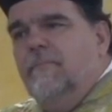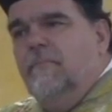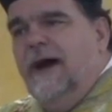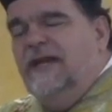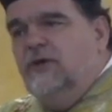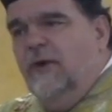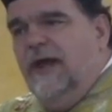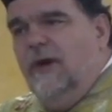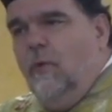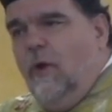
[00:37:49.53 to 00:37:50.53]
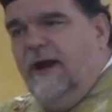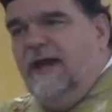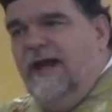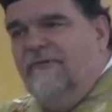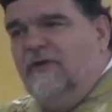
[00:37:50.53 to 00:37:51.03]
by doing
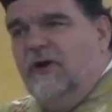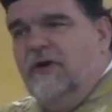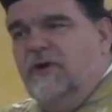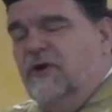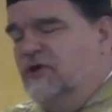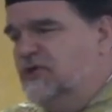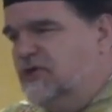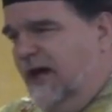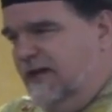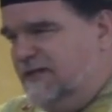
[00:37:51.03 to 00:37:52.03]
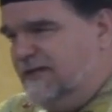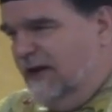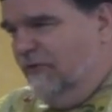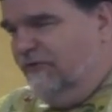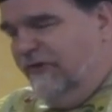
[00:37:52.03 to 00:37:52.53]
whatever her Son
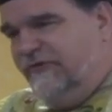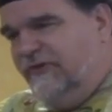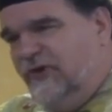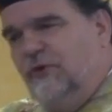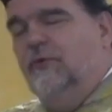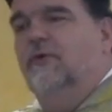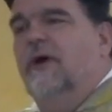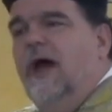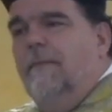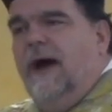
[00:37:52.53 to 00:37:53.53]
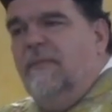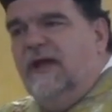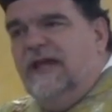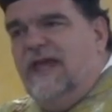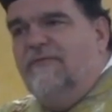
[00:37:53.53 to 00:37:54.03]
tells us to do, by
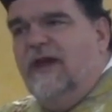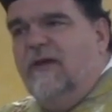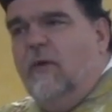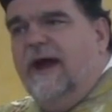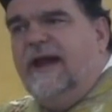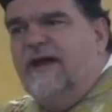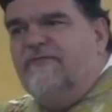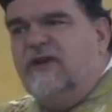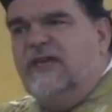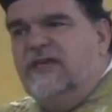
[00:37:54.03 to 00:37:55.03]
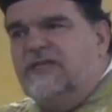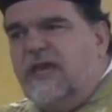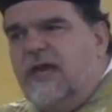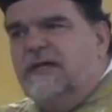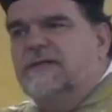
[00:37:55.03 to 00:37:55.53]
believing whatever He
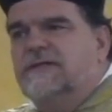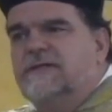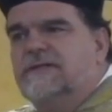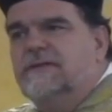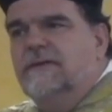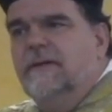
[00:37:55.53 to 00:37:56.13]
says,